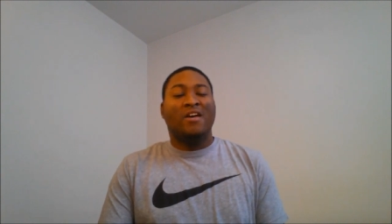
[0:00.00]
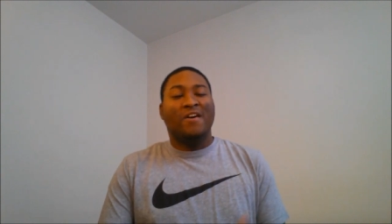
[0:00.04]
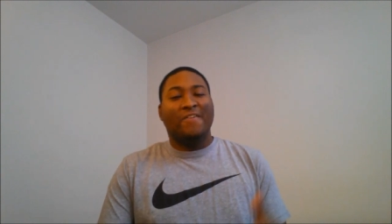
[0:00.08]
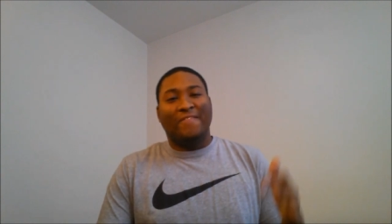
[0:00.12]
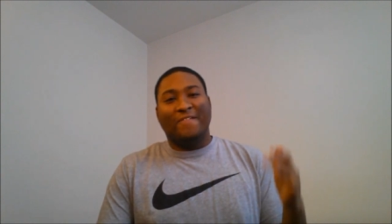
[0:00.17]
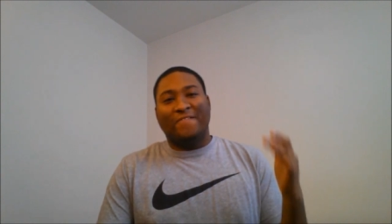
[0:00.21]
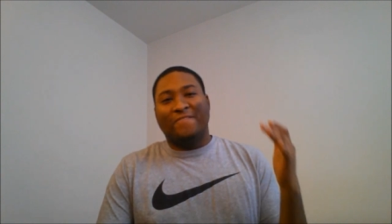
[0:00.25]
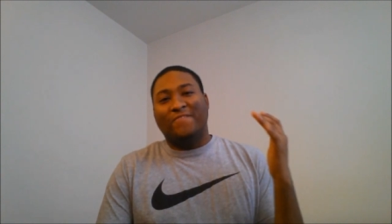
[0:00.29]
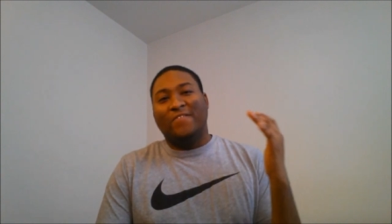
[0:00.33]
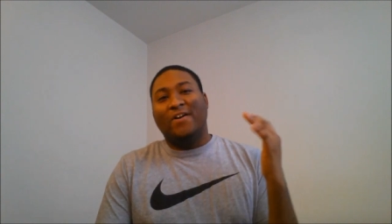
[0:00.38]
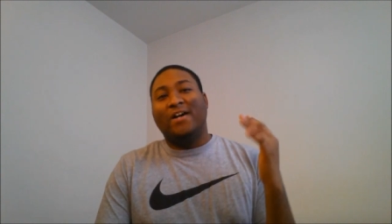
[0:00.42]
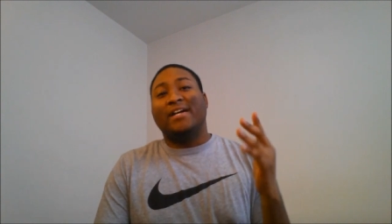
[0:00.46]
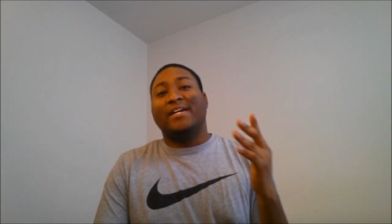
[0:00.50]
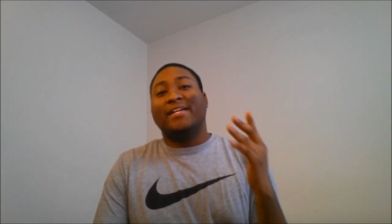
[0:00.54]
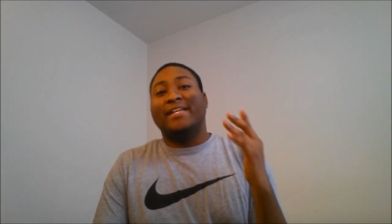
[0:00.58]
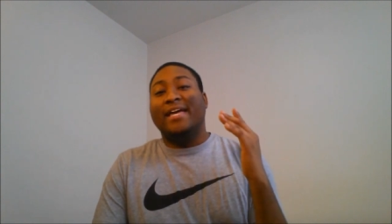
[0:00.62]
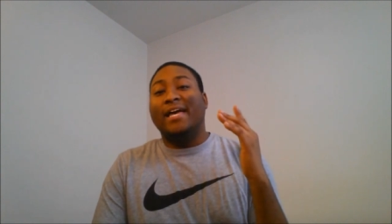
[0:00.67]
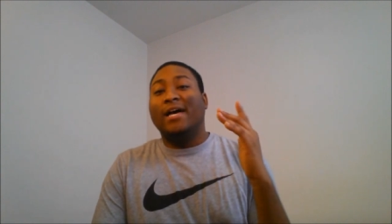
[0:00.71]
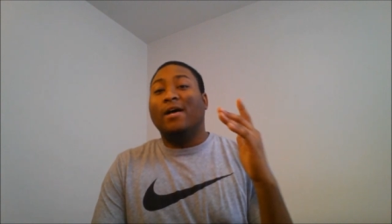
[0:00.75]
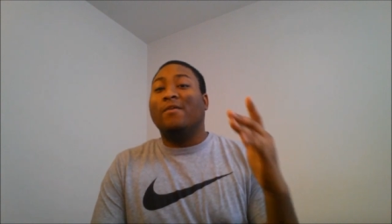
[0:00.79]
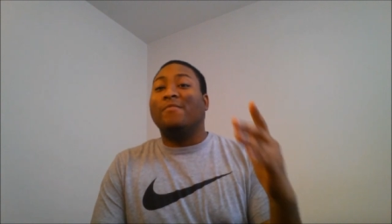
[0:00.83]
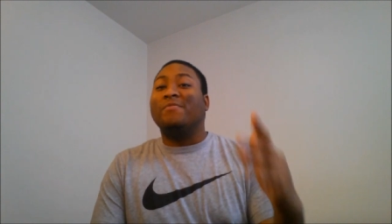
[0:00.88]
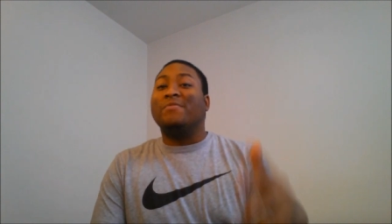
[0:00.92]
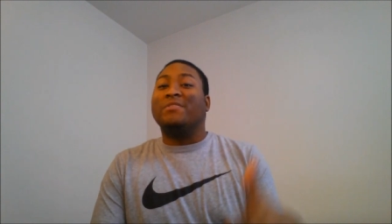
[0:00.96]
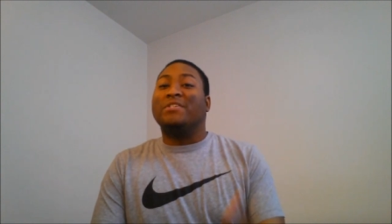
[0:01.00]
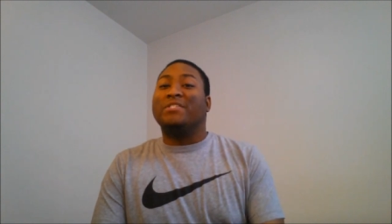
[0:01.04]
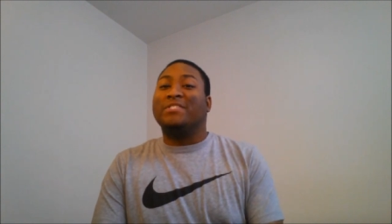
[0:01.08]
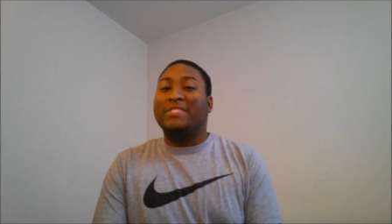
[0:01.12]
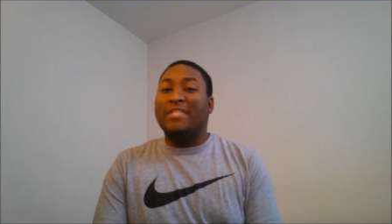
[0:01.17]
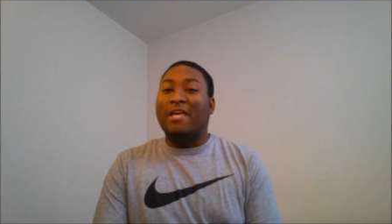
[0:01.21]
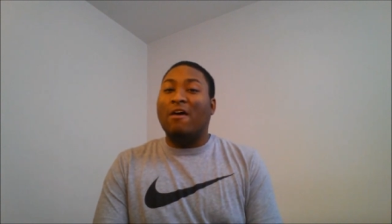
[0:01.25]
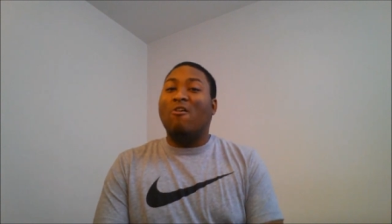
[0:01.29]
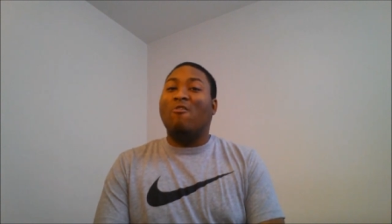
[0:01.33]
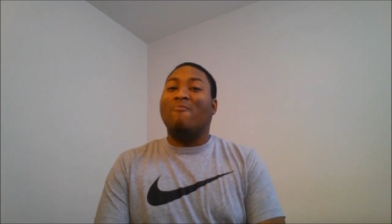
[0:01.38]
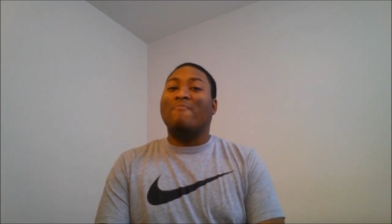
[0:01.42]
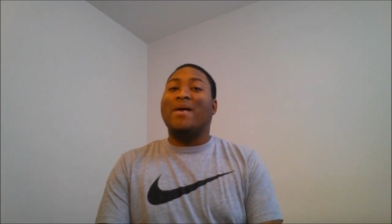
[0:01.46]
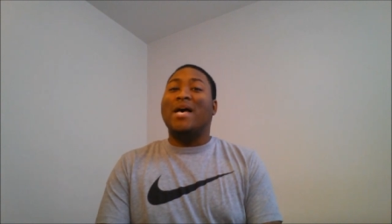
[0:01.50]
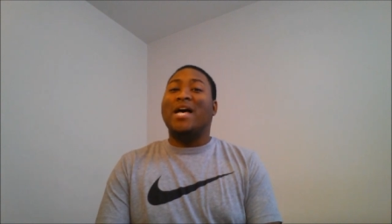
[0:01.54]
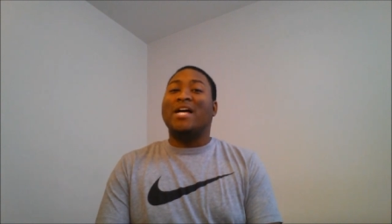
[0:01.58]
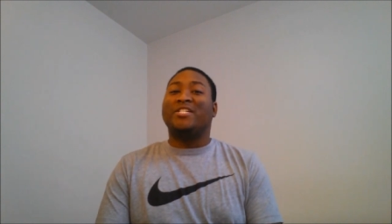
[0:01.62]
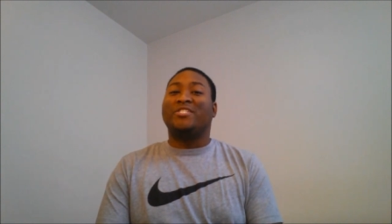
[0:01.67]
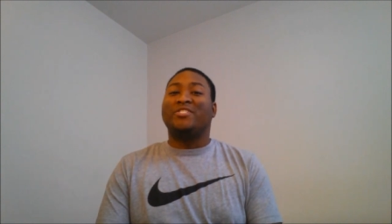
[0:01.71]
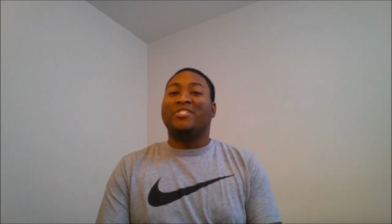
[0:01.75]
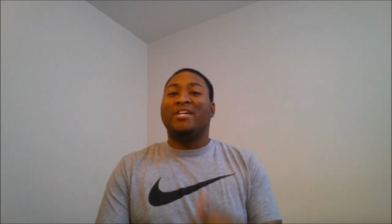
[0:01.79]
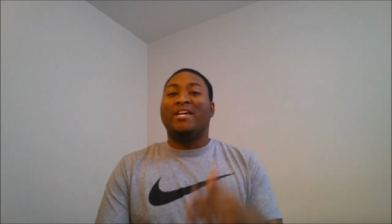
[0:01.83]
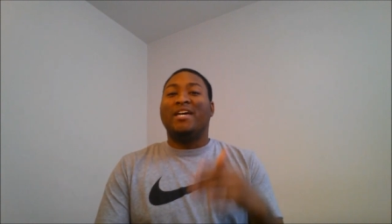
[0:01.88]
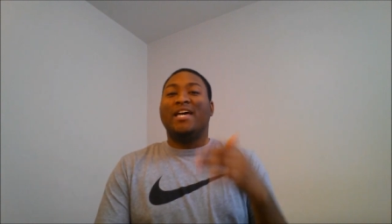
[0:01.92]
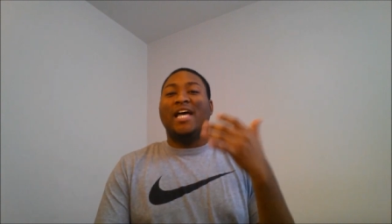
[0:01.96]
The fucking Hell in a Cell
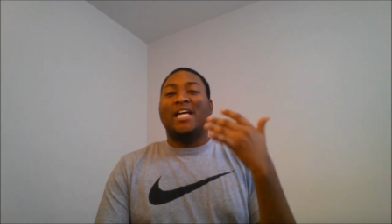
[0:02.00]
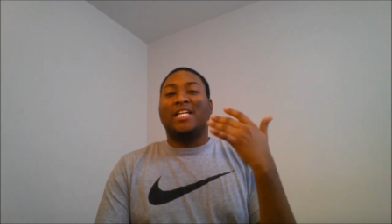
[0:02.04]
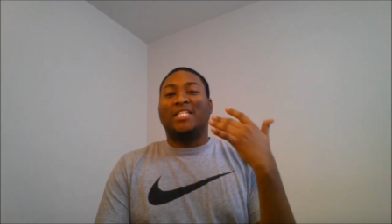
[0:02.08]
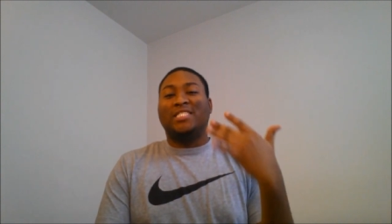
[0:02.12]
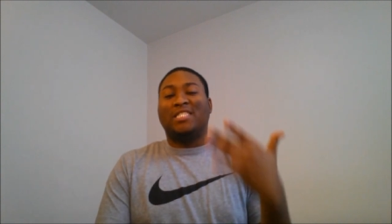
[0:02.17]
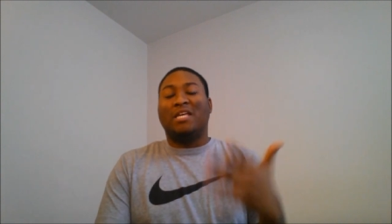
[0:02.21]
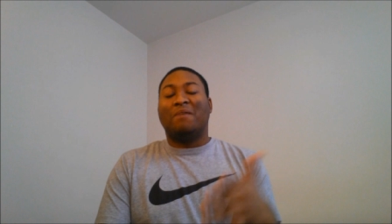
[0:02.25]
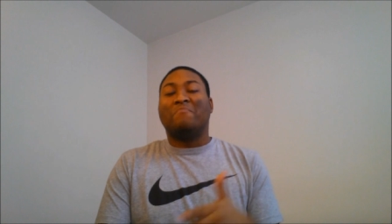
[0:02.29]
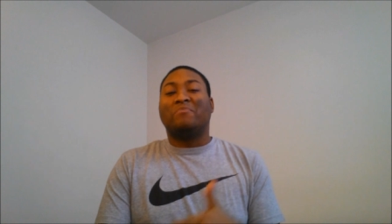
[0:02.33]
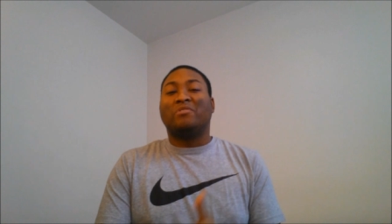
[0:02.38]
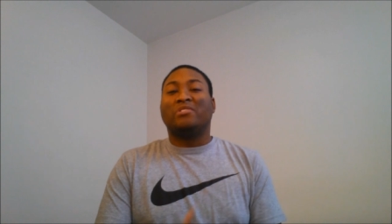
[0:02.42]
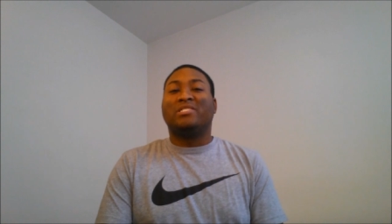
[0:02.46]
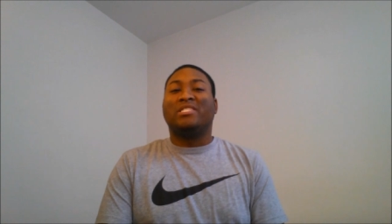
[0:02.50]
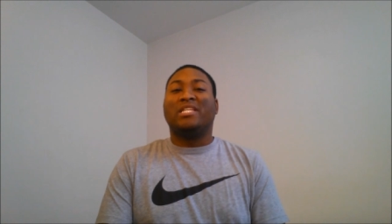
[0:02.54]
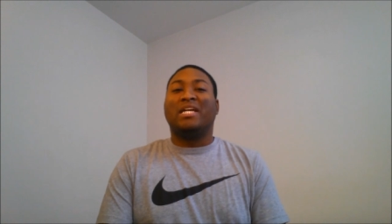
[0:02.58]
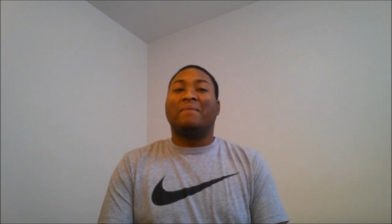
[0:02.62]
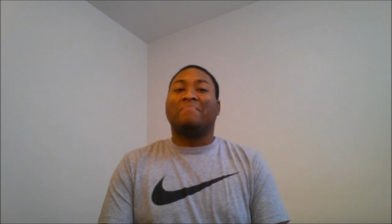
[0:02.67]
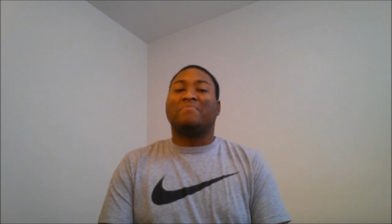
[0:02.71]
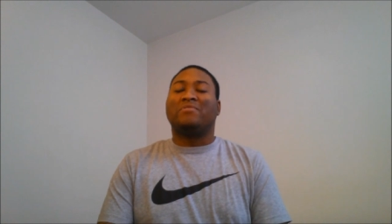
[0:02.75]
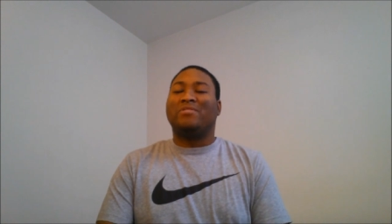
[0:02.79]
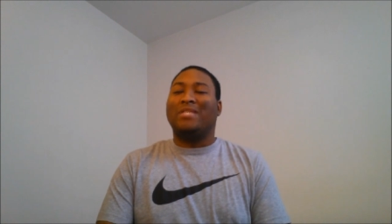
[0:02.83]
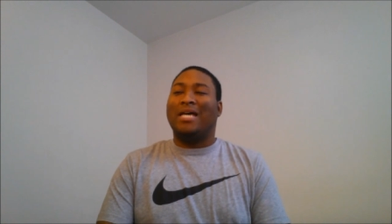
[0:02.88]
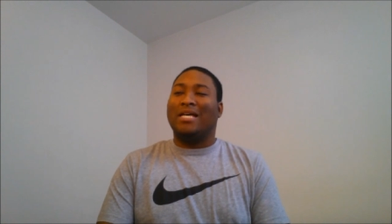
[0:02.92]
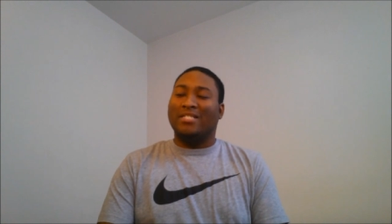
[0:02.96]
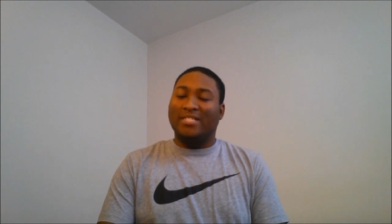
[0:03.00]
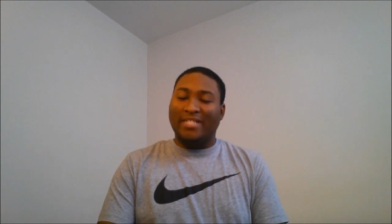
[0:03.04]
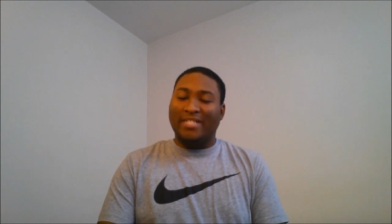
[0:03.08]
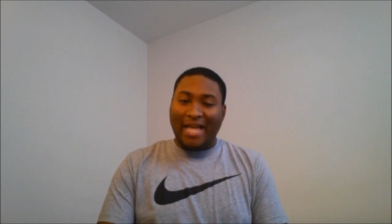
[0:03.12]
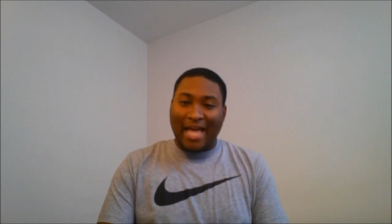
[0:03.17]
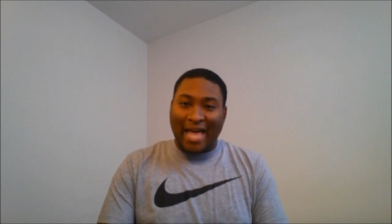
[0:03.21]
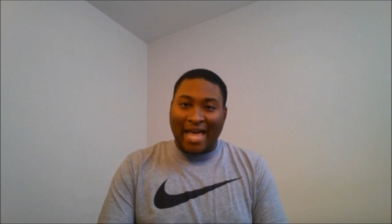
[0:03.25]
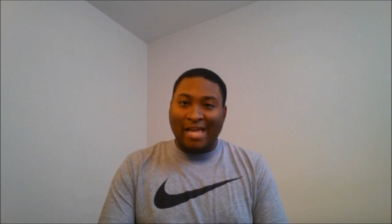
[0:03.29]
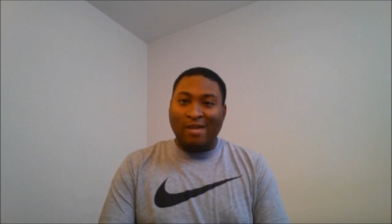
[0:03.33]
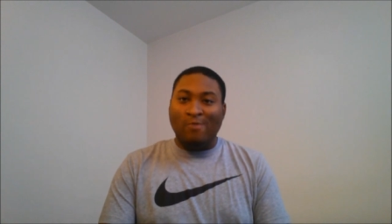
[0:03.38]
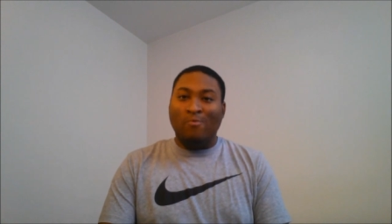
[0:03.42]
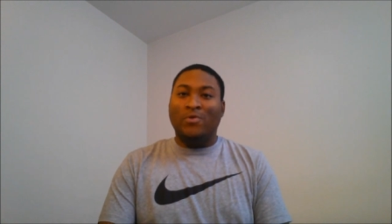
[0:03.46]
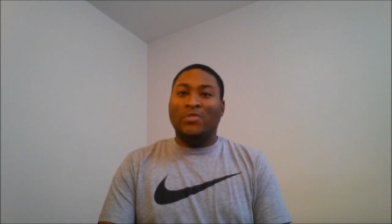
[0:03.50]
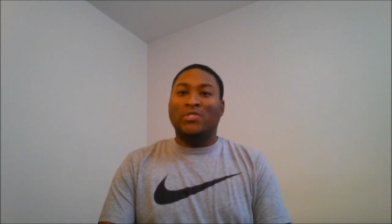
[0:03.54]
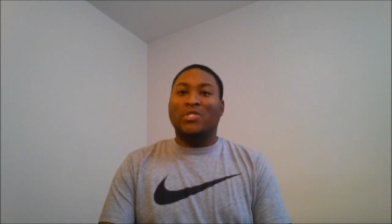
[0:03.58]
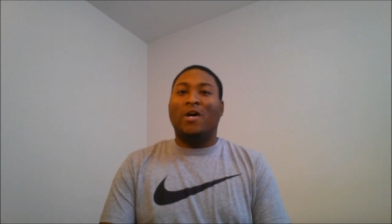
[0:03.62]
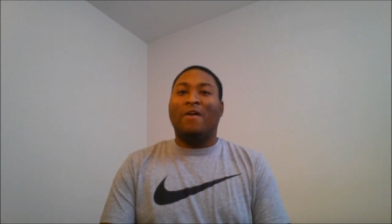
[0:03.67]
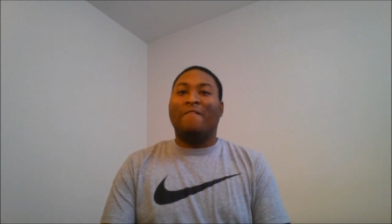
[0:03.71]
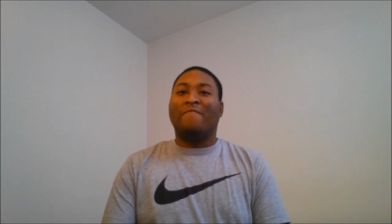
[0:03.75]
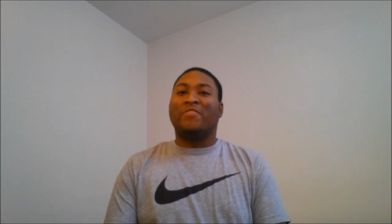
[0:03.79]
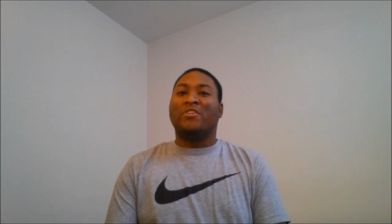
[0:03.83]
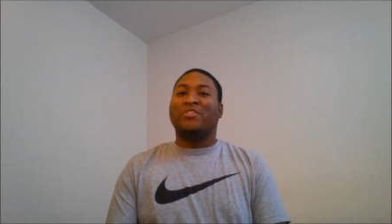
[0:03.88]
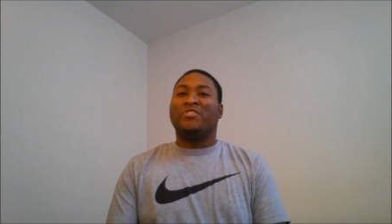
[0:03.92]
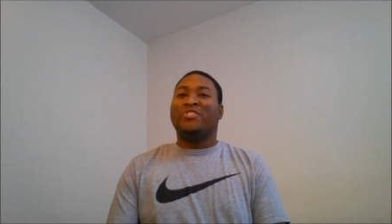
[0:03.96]
match at SummerSlam two thousand eight was
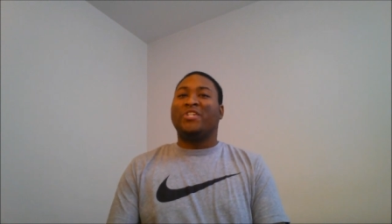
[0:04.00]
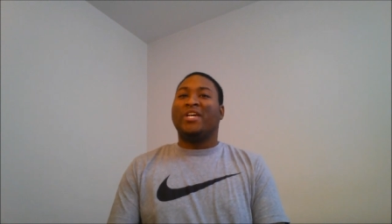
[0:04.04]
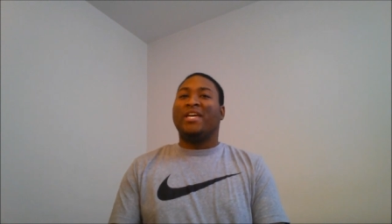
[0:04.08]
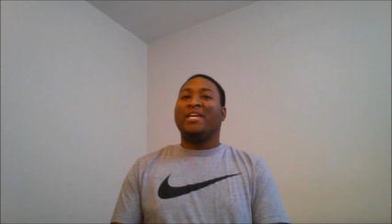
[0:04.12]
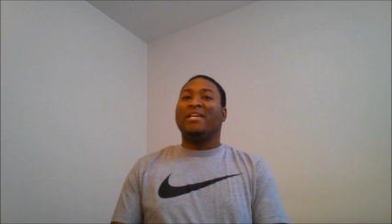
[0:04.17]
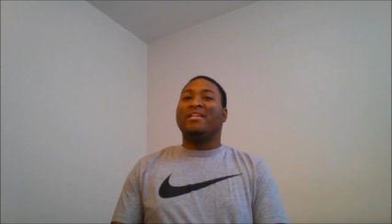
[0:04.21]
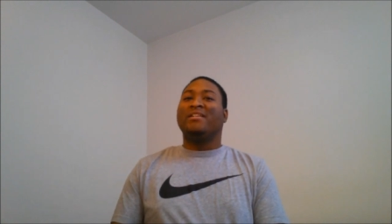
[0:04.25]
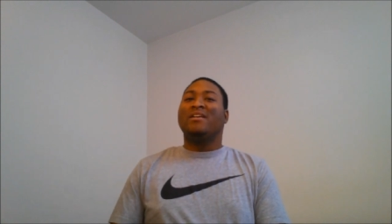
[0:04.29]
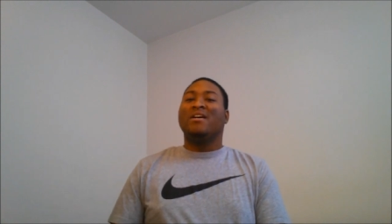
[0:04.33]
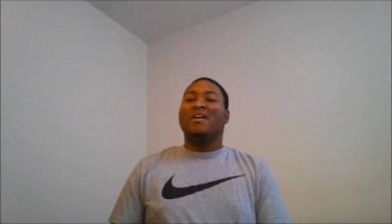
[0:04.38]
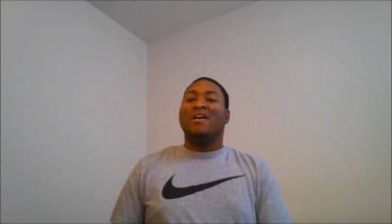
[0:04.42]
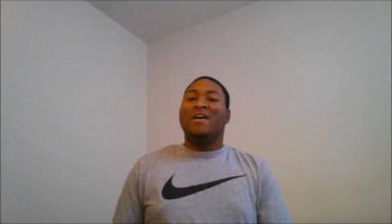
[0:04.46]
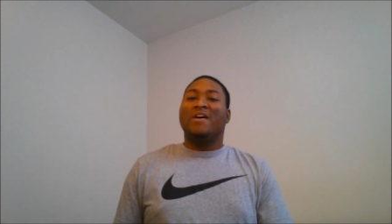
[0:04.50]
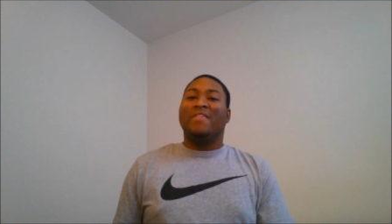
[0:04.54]
off the chain.